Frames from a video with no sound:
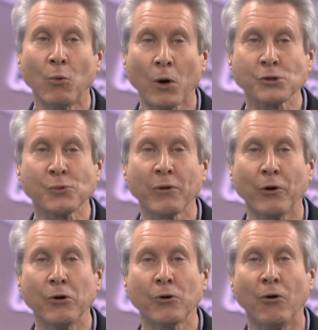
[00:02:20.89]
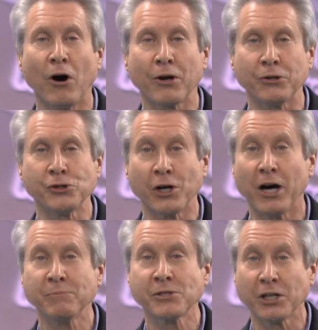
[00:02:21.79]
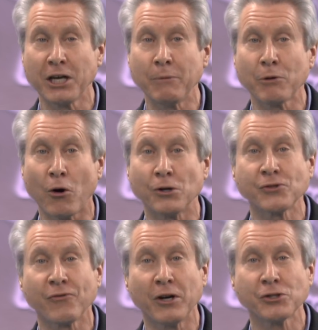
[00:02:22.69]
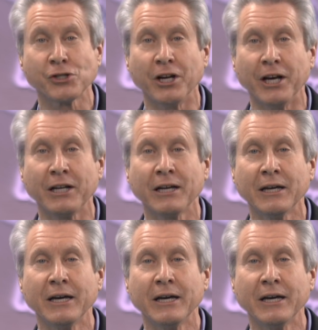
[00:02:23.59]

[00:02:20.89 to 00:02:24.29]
works with local auto shops to keep cars functioning,